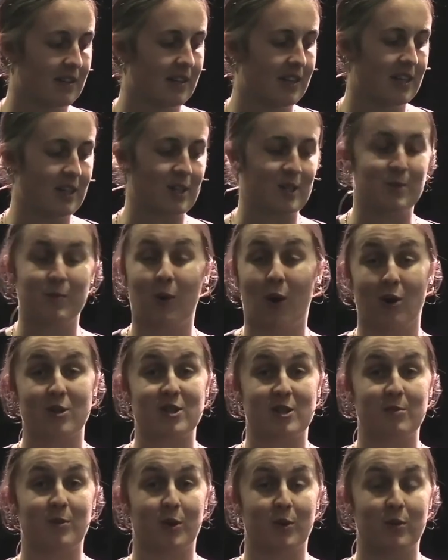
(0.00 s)
it is
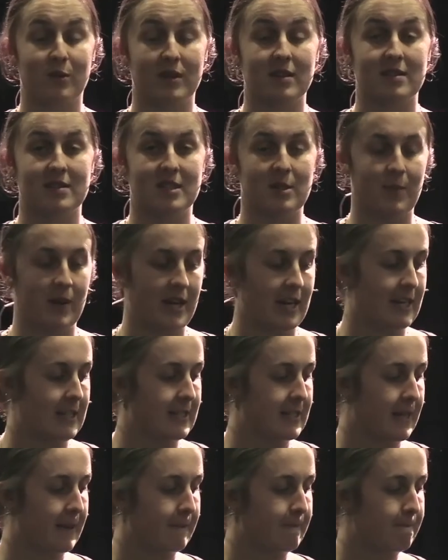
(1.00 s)
possible to be
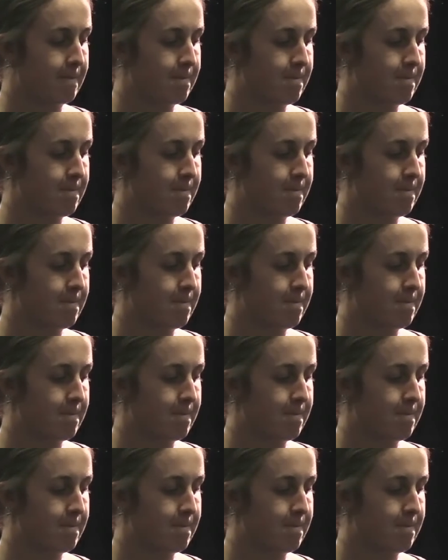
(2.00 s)
content.